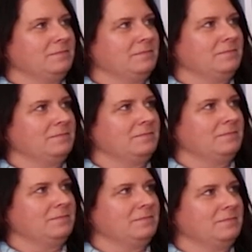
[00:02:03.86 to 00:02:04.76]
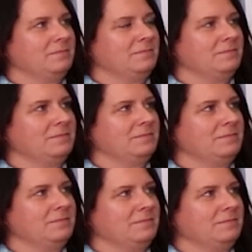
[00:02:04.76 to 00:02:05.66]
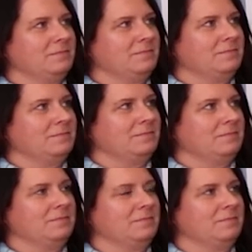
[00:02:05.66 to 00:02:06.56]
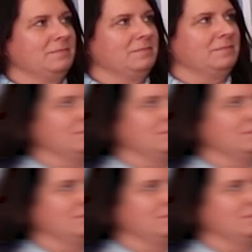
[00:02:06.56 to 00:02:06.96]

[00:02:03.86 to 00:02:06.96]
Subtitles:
[no speech]